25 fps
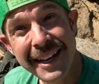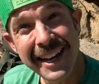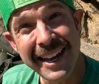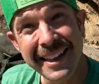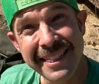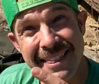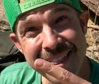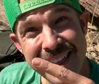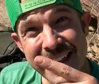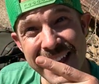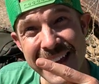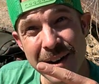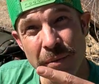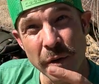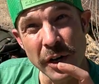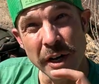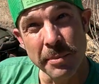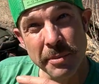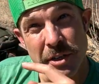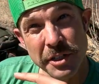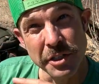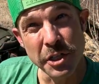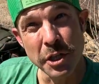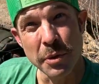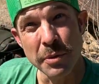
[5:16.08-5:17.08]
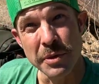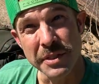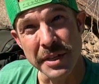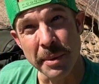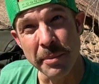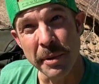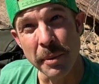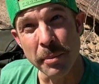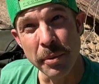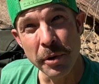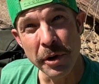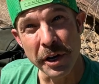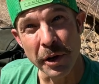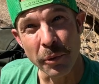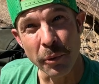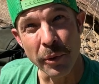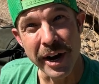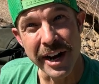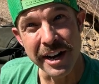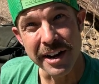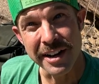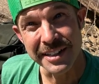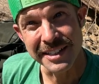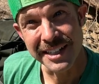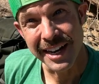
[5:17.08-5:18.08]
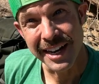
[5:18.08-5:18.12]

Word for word: And then what I'm gonna do is I'm gonna put it right on